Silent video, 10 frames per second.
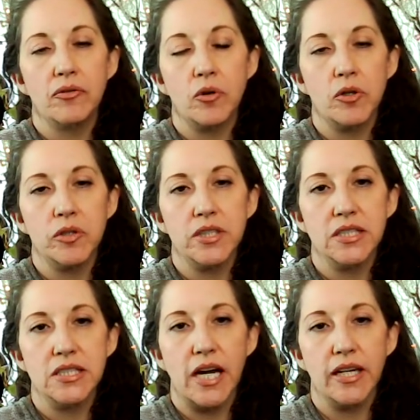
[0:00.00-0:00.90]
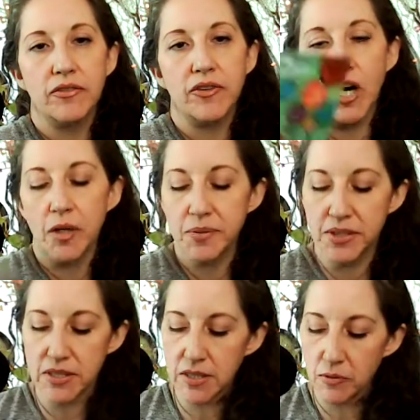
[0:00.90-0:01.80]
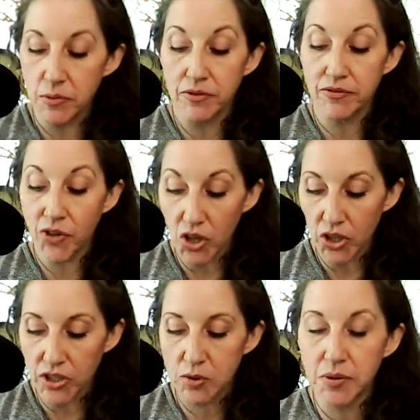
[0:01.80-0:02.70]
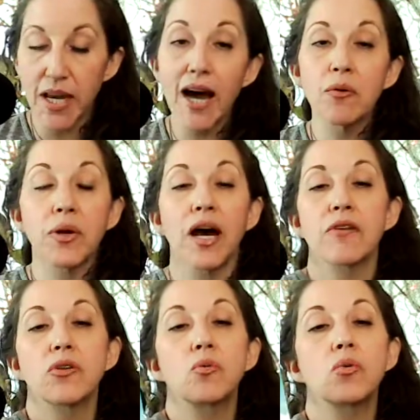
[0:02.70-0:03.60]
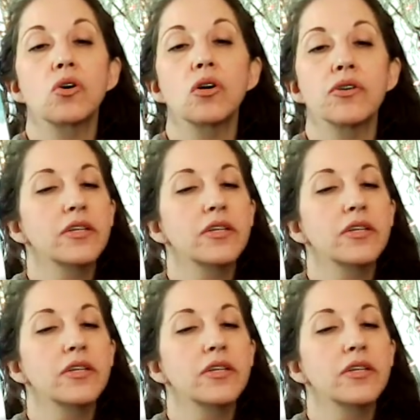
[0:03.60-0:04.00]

forward this knight of cups is in reverse yet we have the world